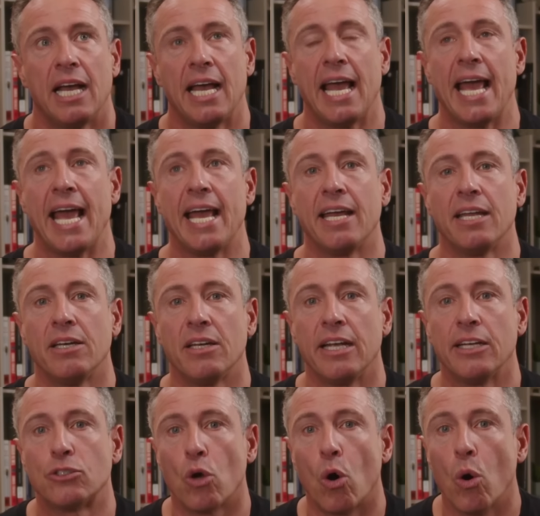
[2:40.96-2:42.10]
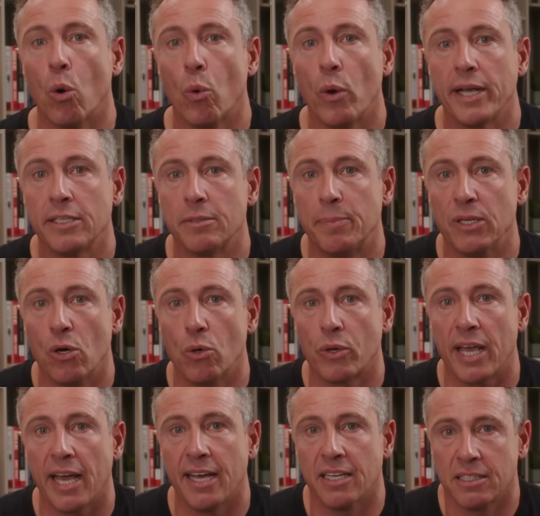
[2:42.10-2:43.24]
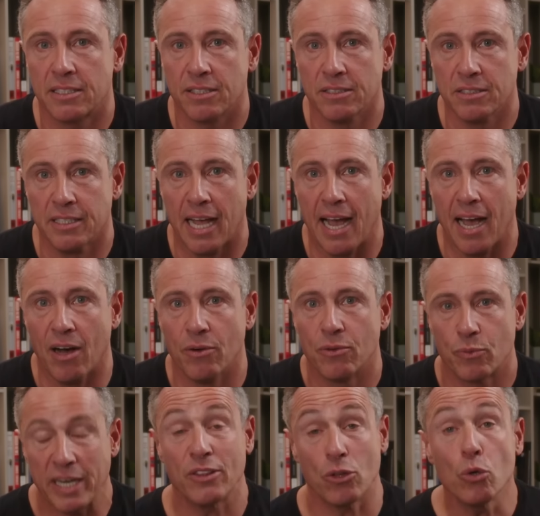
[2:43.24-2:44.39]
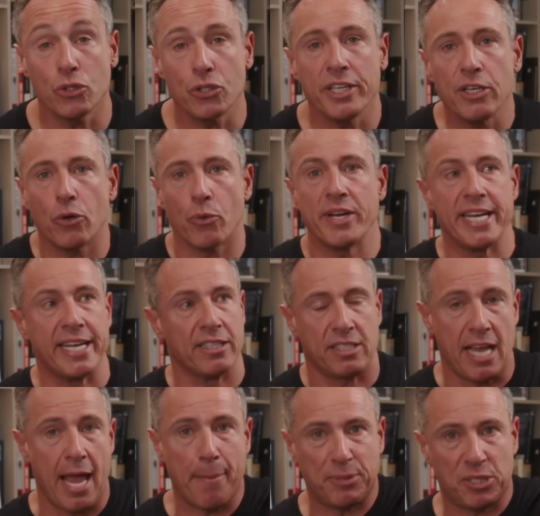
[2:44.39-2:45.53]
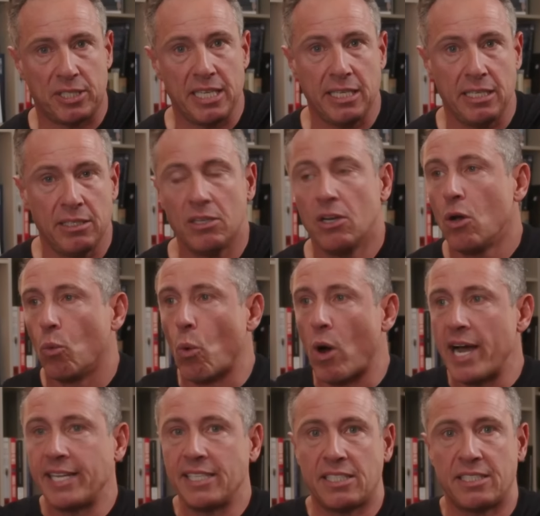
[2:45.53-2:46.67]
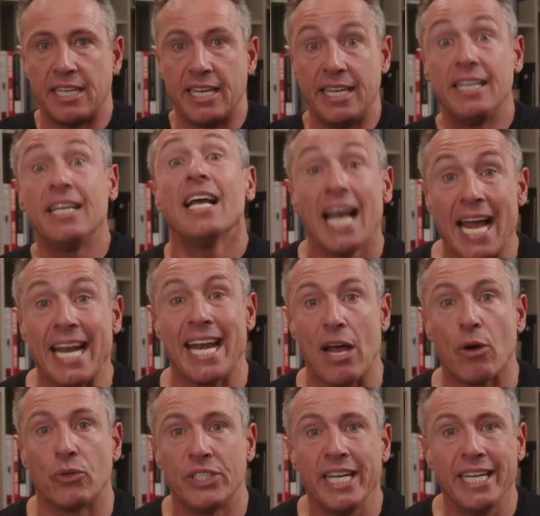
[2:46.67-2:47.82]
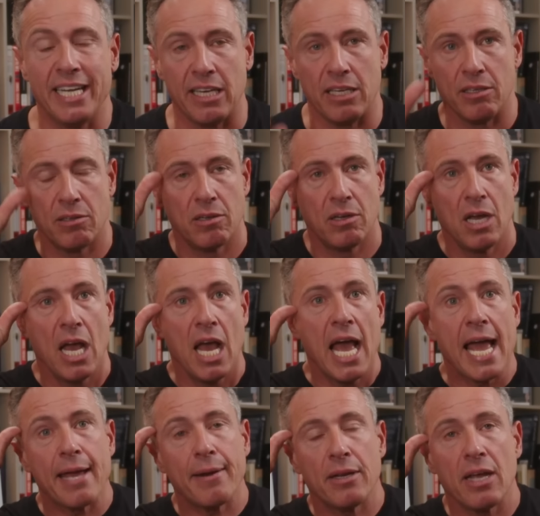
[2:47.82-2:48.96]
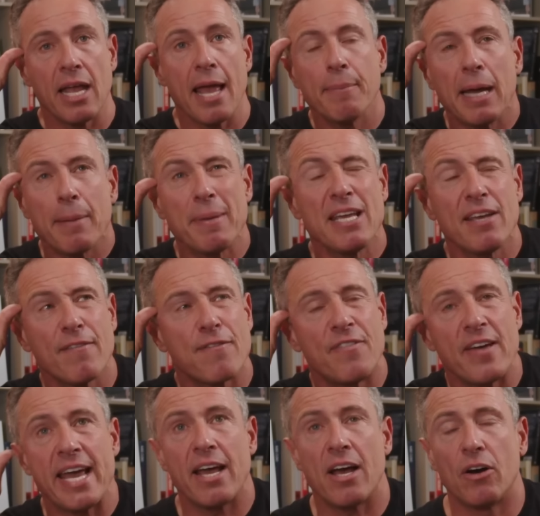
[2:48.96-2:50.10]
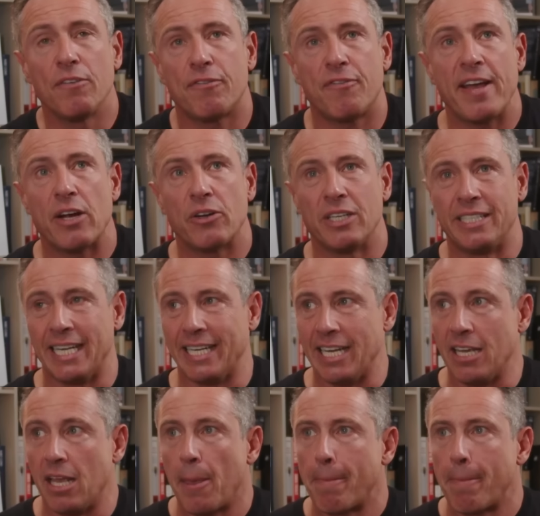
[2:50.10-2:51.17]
and it's always been okay until now, right? Those are the ingredients, Epstein, Weinstein, and now Diddy. And am I being unfair to Diddy?